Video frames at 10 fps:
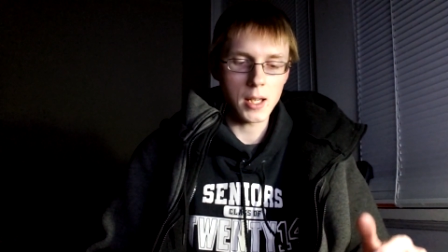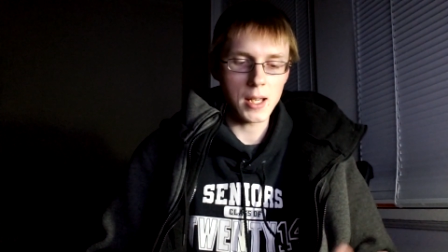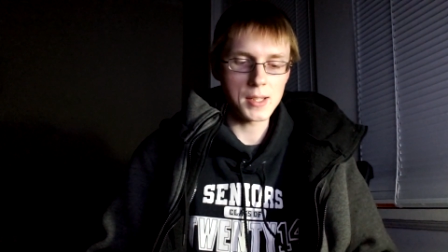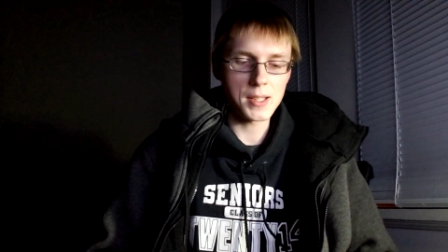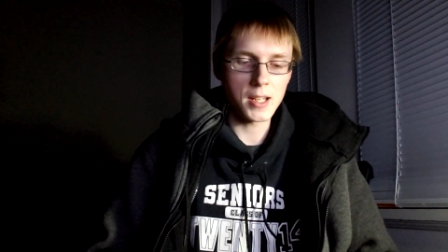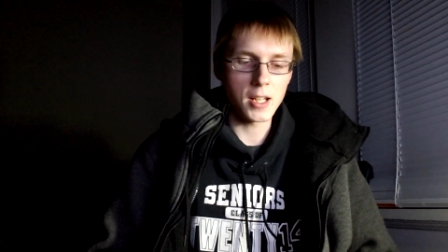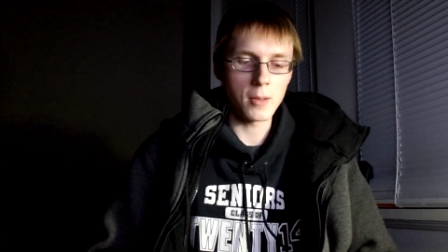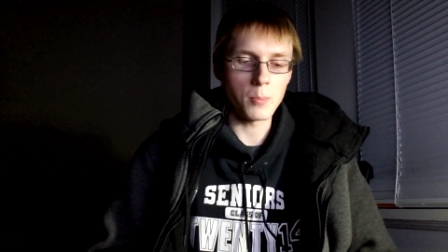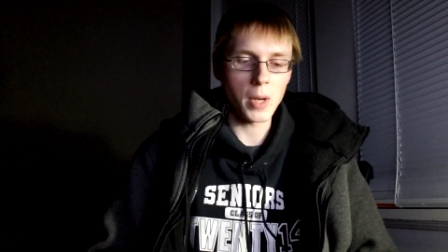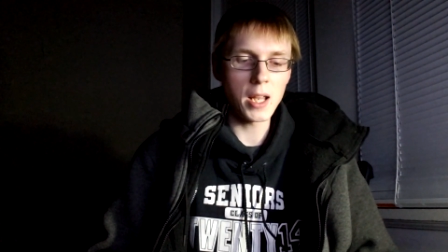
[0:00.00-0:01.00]
it's uh
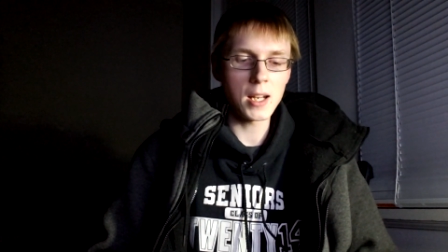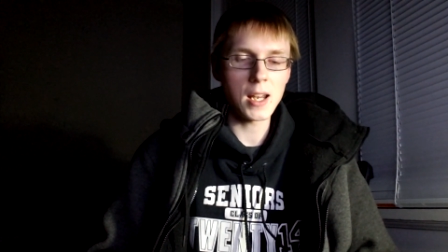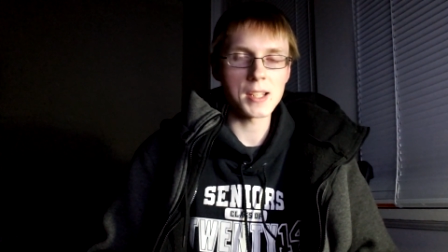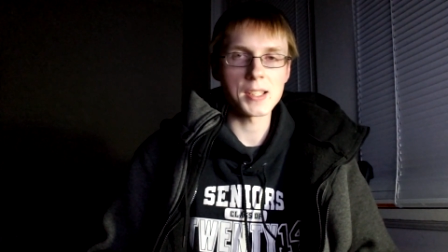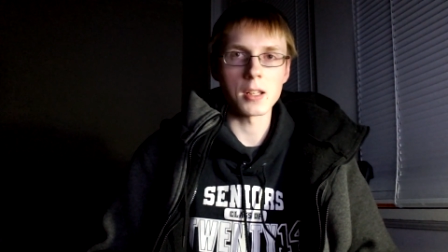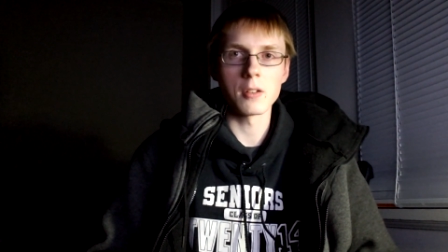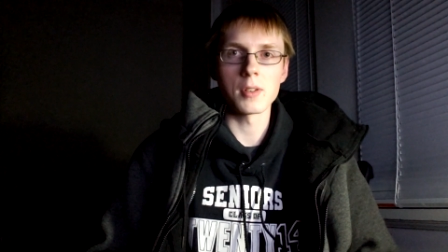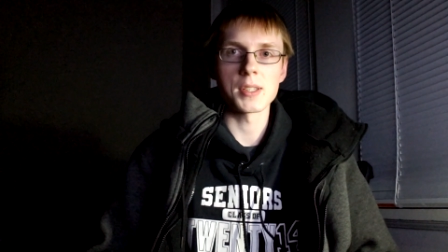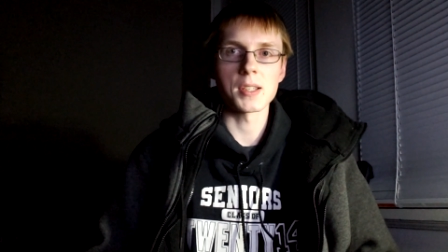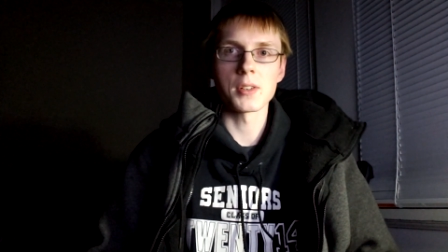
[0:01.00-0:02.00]
my nes alone
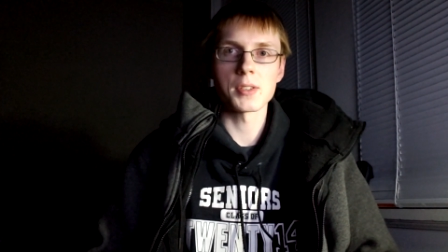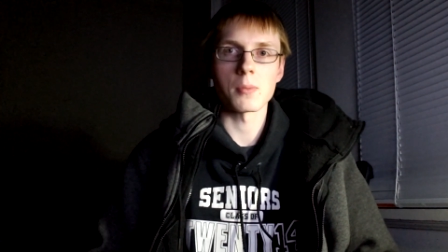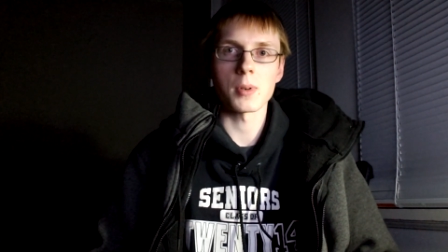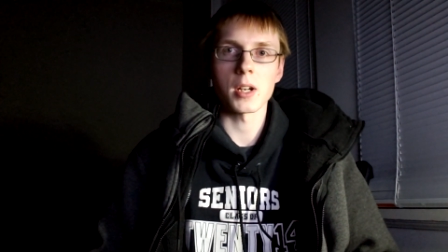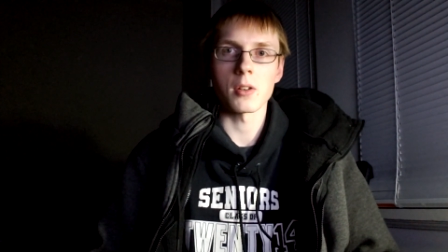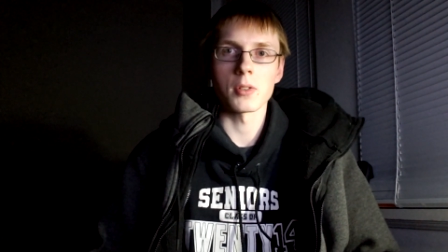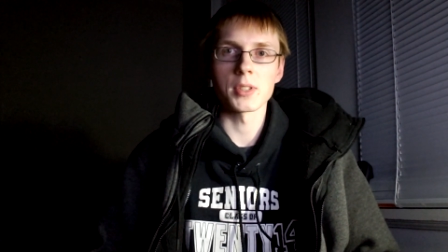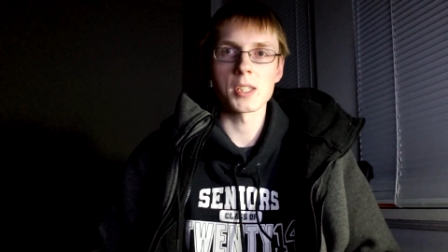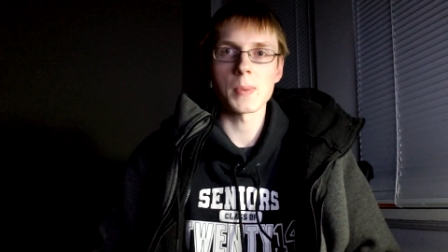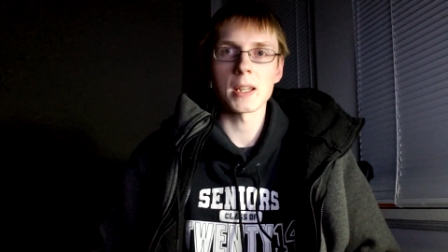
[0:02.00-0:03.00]
is also pretty old
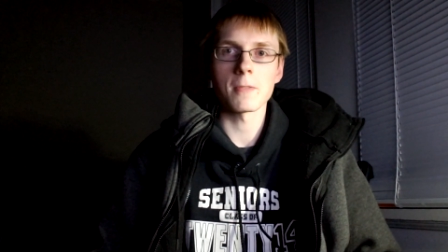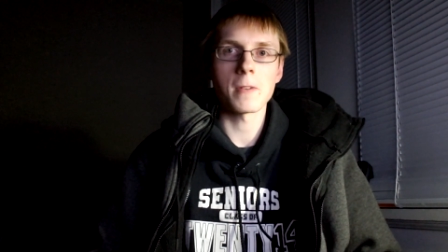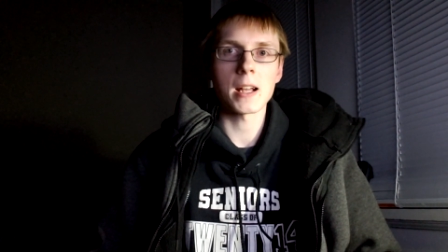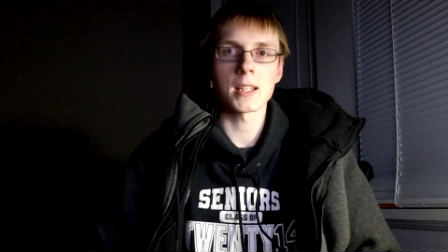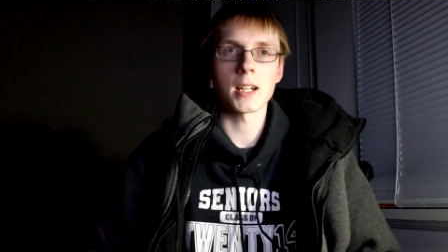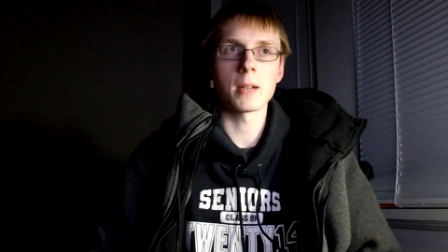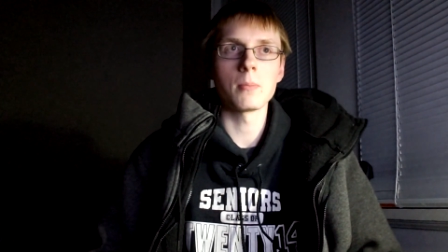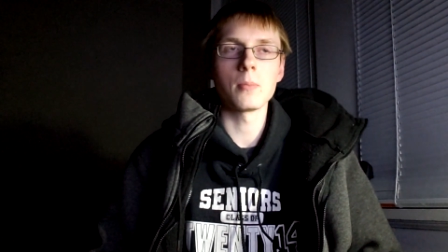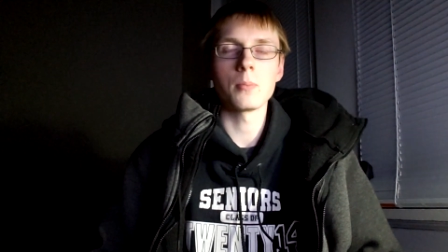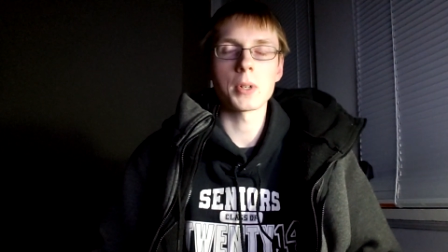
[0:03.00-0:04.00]
despite the fact that
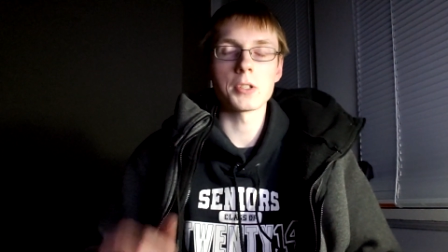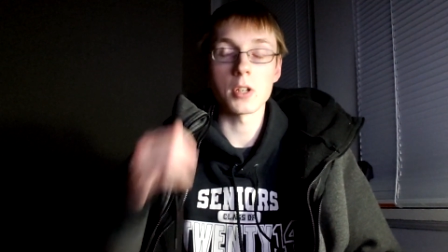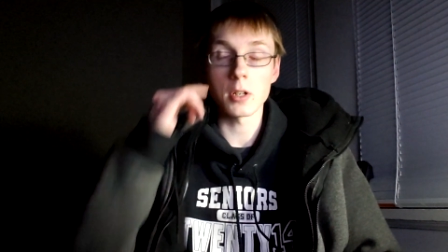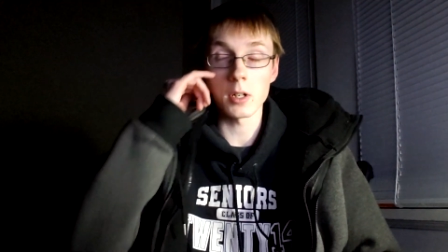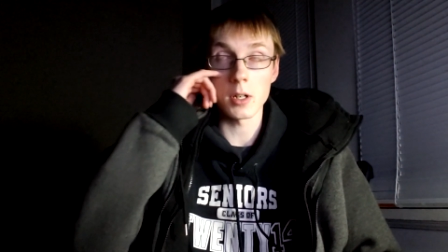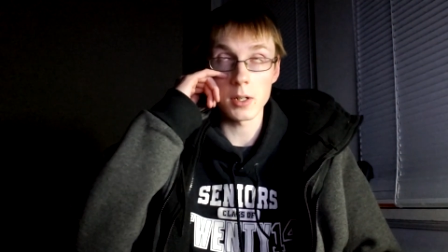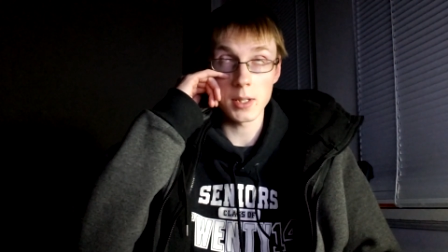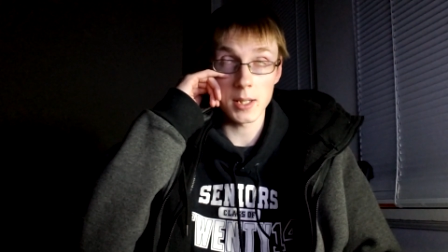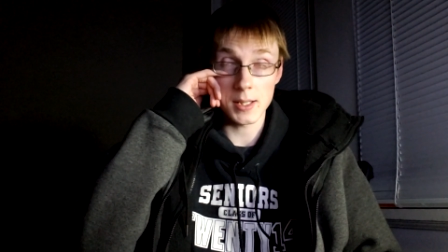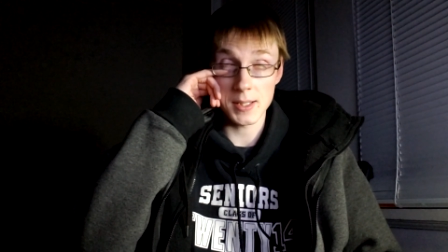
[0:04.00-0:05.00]
i'm much younger
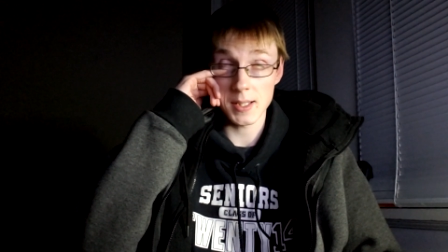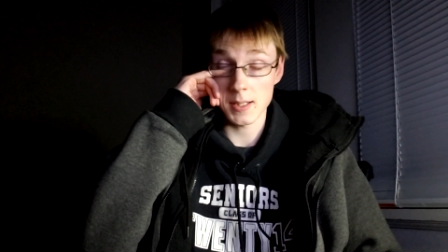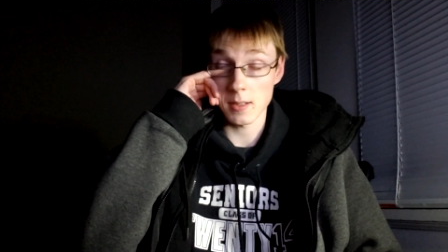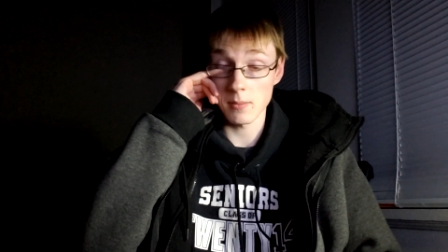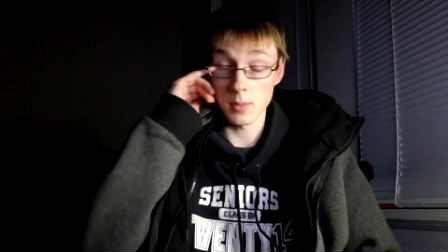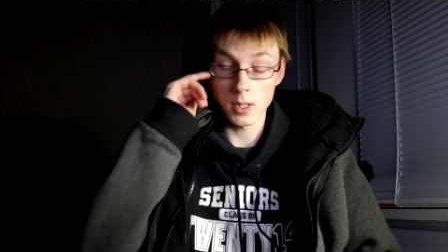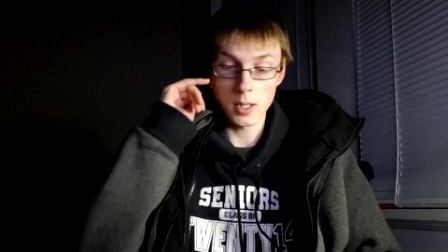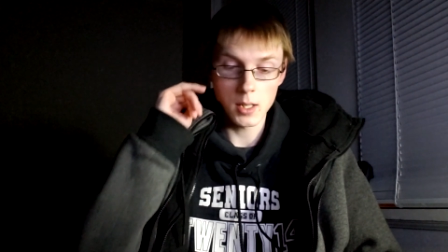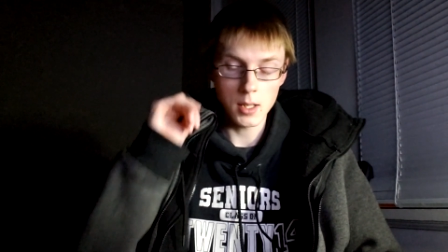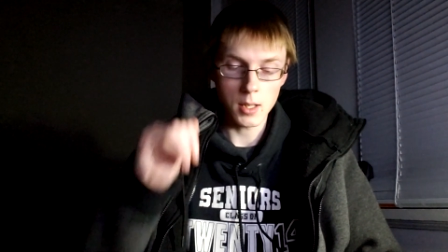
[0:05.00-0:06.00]
than this system
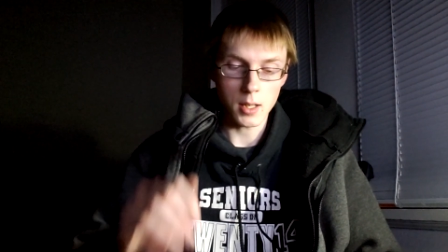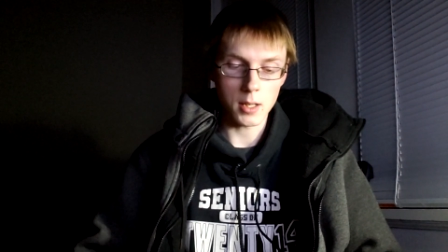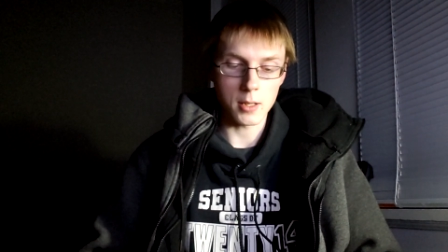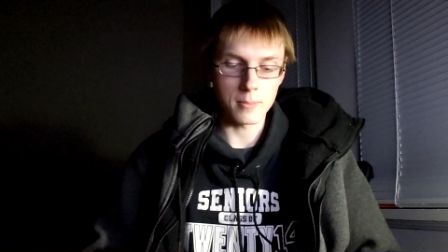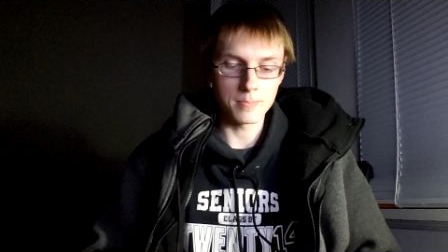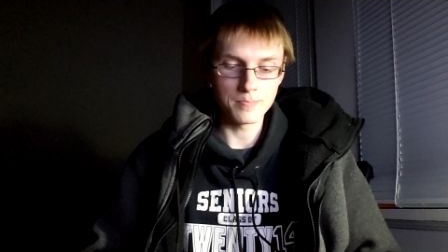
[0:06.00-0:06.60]
um,